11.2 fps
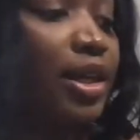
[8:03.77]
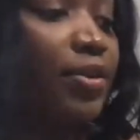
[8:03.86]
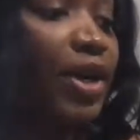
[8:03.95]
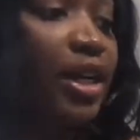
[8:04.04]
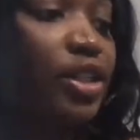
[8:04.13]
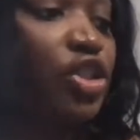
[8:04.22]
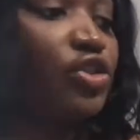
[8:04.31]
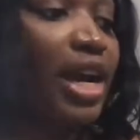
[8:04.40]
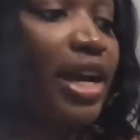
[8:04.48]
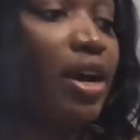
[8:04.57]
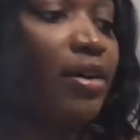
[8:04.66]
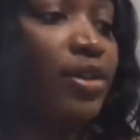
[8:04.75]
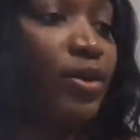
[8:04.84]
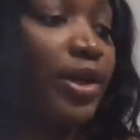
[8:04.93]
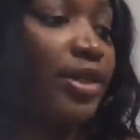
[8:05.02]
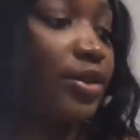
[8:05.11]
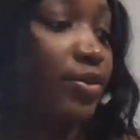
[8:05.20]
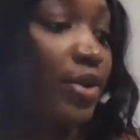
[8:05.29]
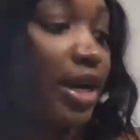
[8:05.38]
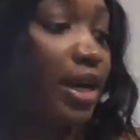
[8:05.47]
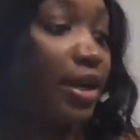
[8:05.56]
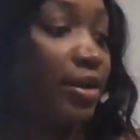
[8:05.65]
then we're going to drag off towards the
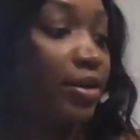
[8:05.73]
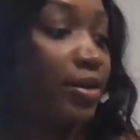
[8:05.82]
right.